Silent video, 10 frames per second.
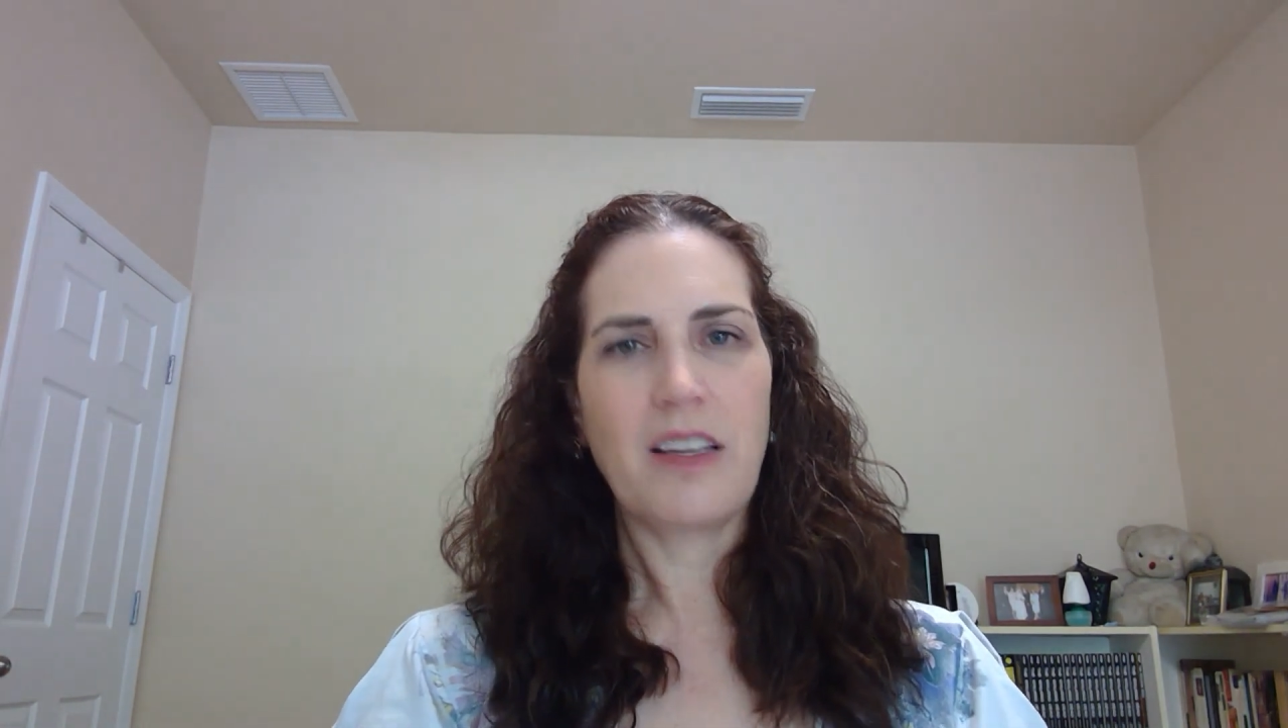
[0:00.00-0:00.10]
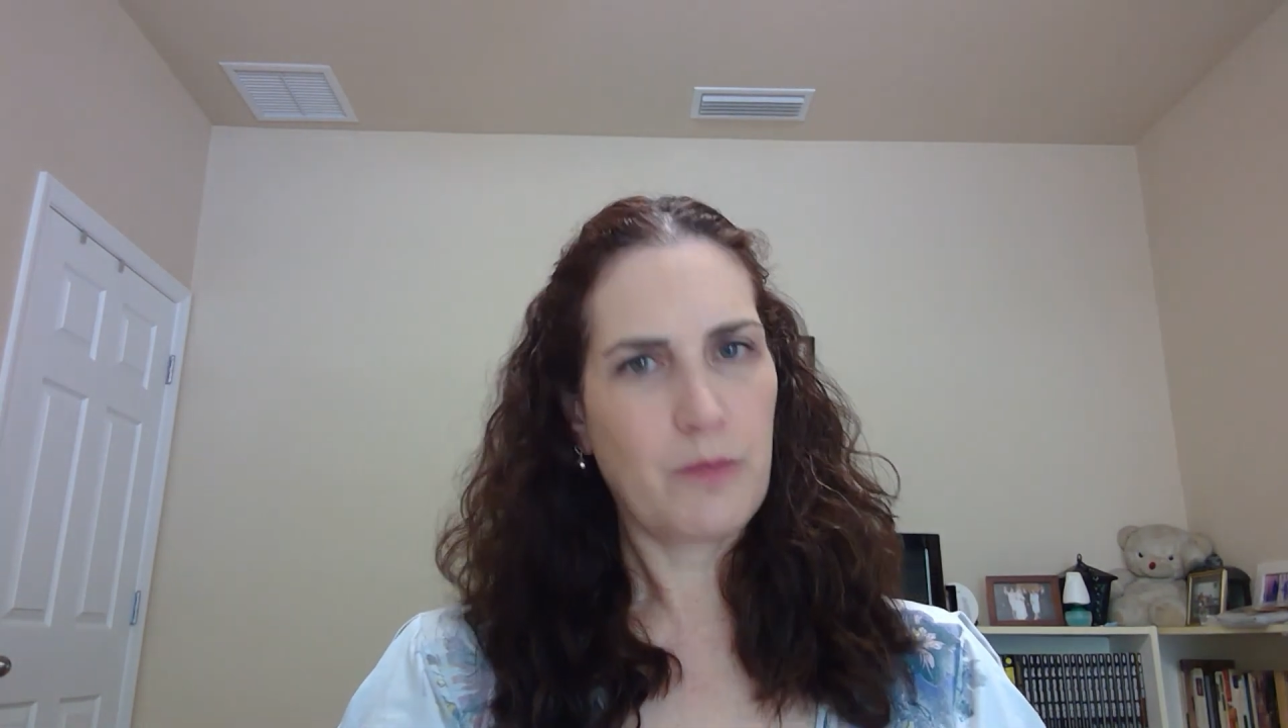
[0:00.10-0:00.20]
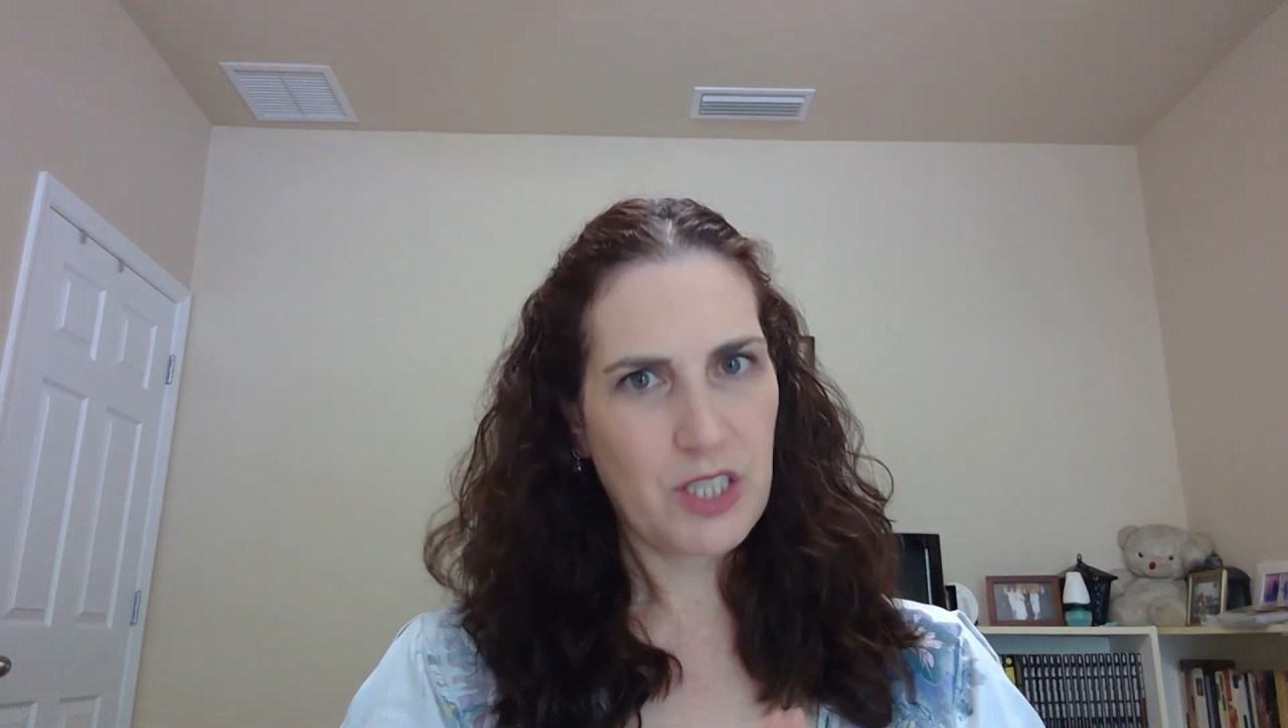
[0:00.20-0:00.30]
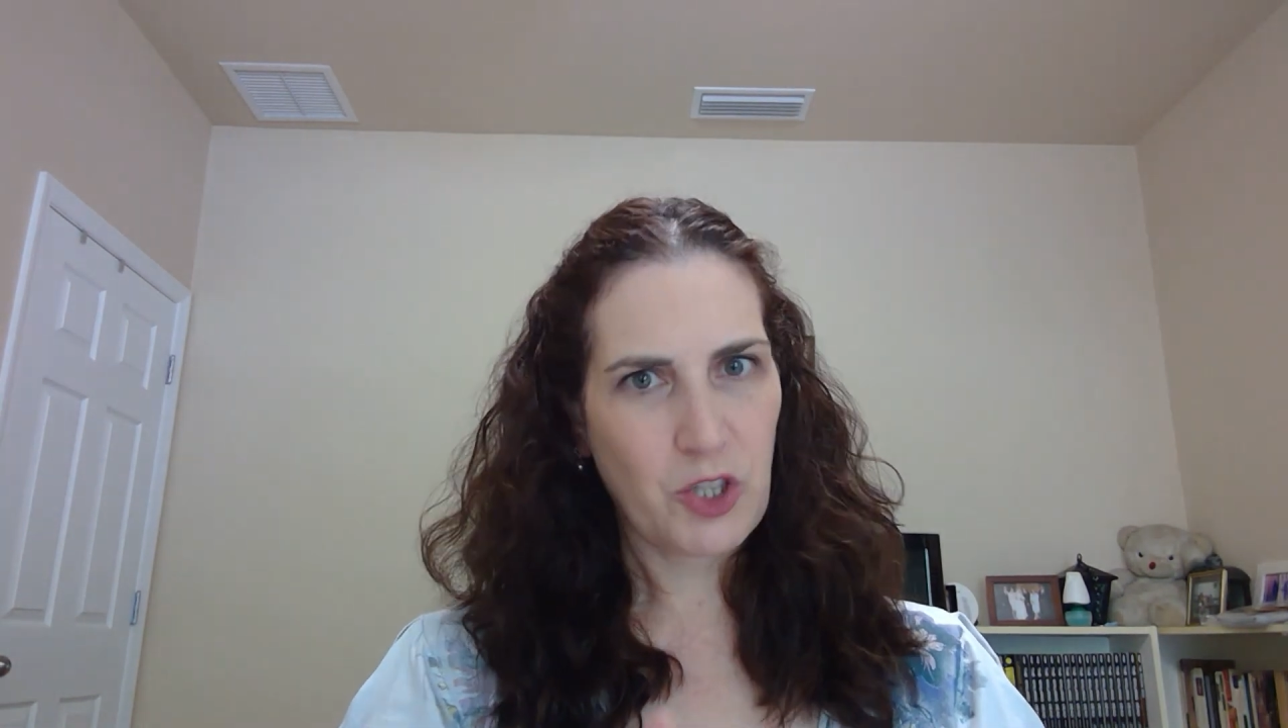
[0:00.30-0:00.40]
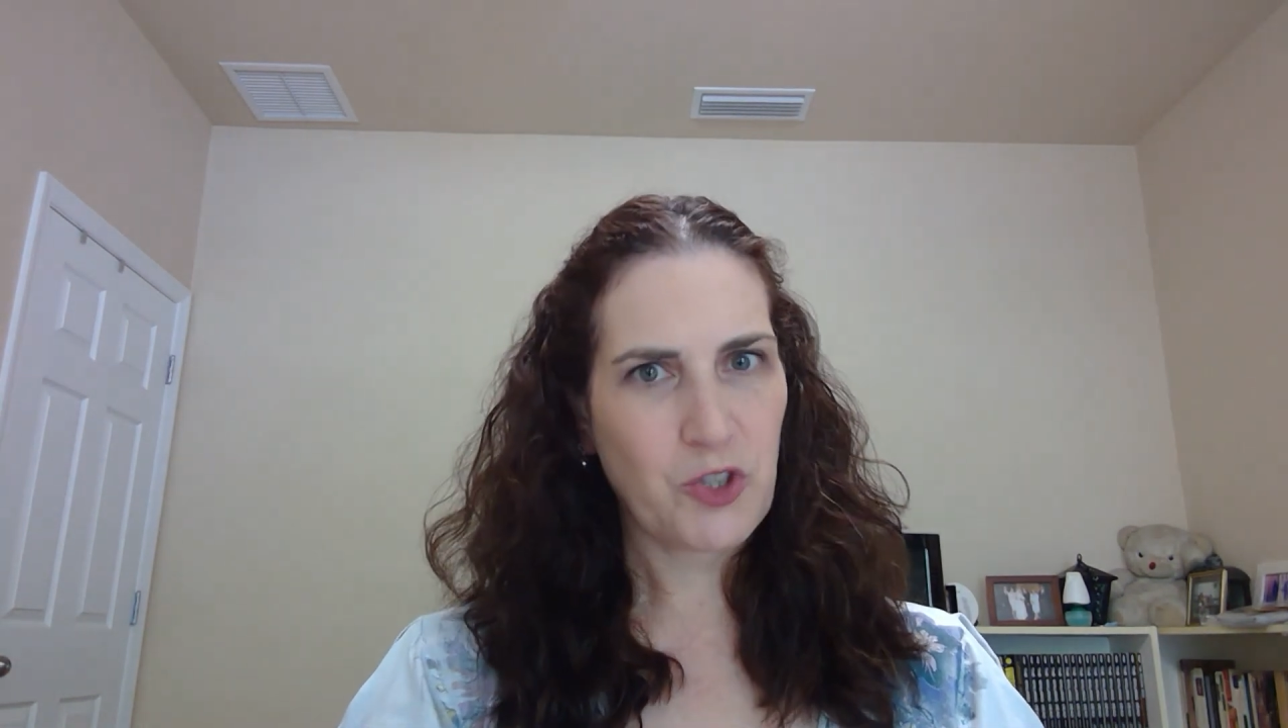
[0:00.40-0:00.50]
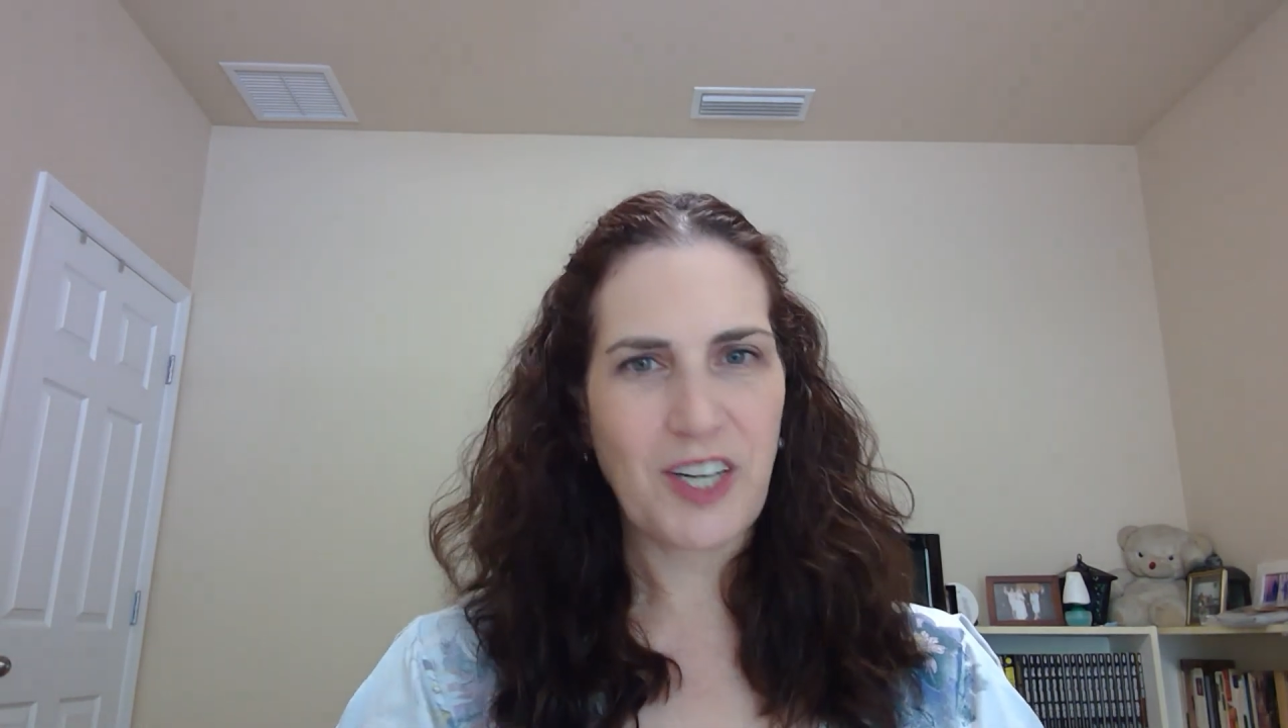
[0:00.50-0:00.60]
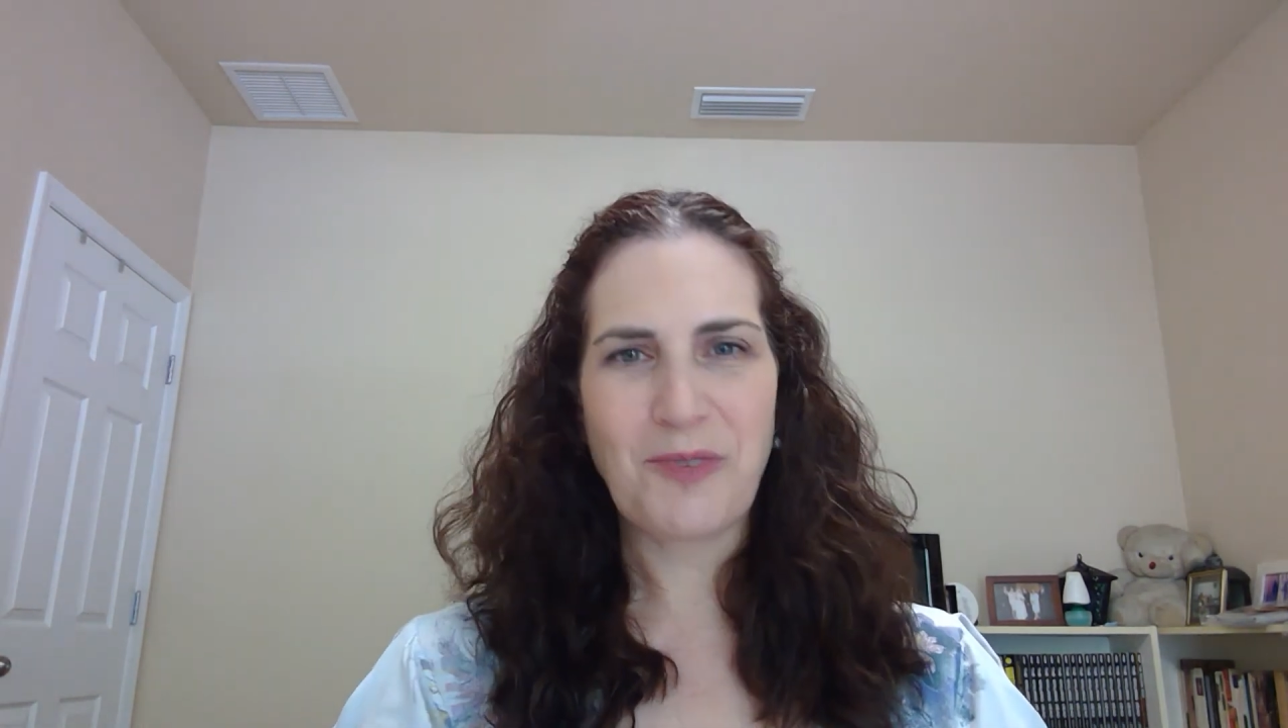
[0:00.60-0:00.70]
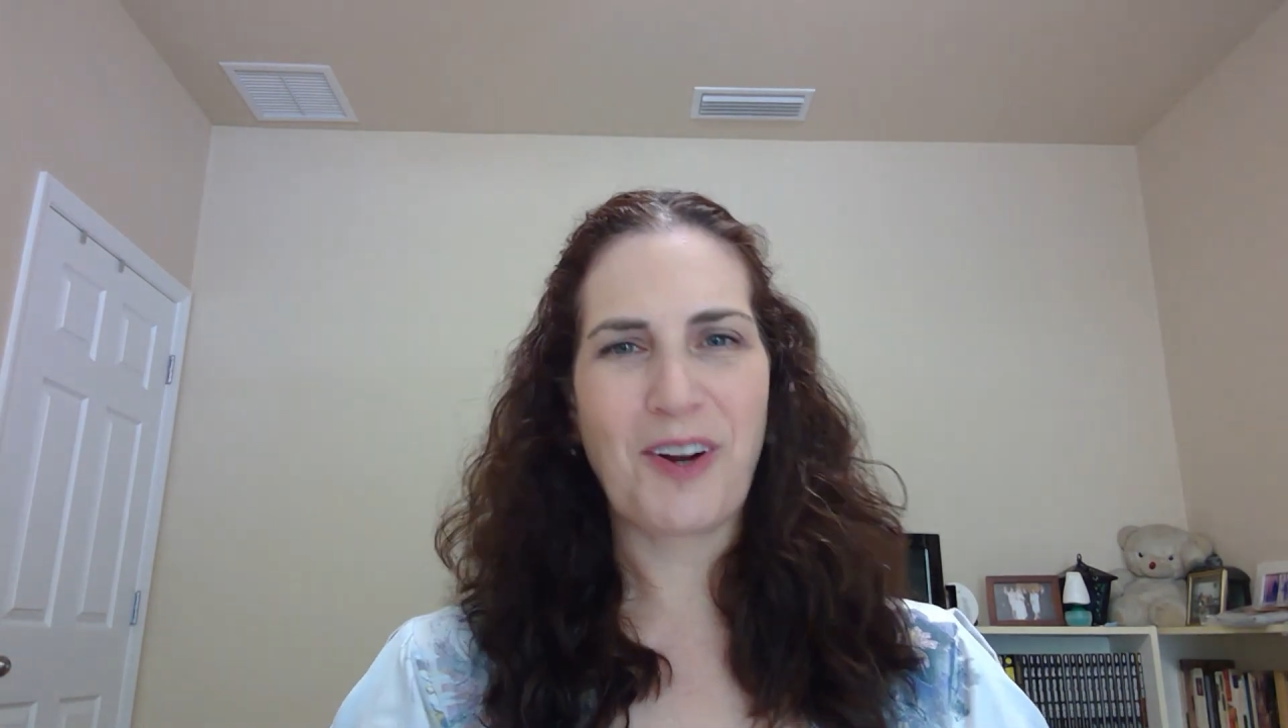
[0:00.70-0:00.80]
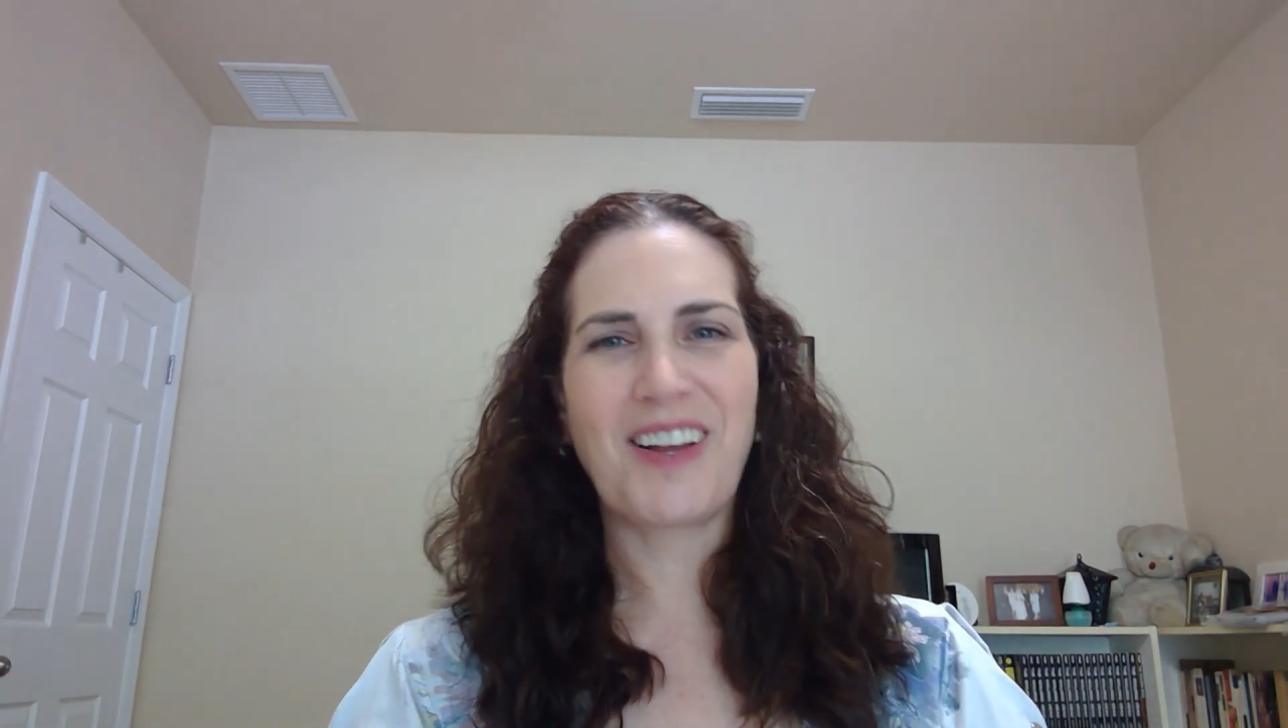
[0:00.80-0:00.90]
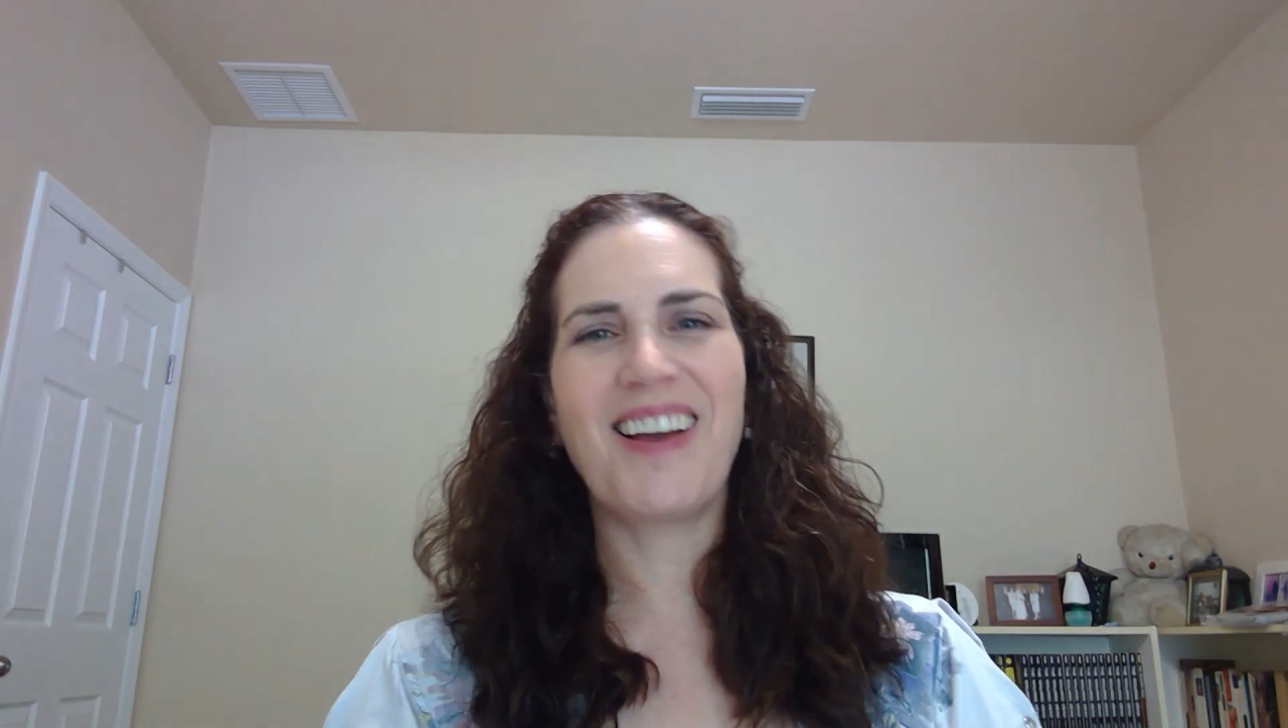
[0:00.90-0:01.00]
Still trying to
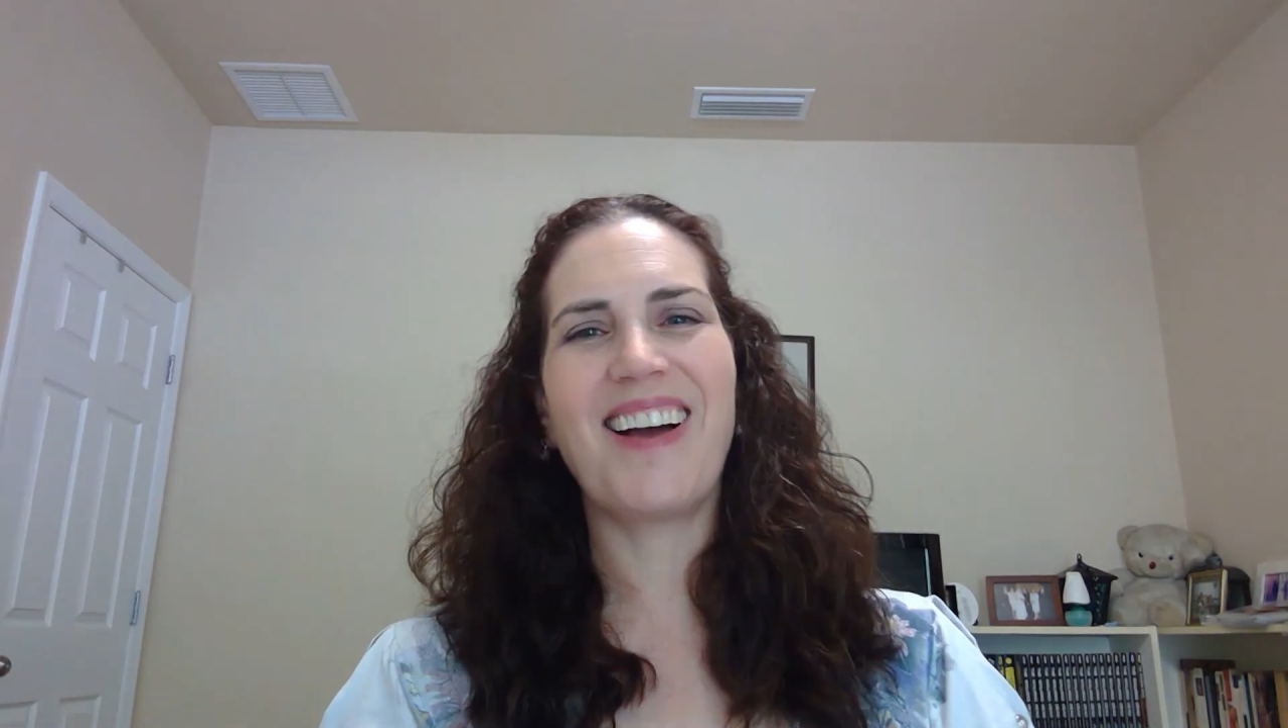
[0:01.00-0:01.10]
work,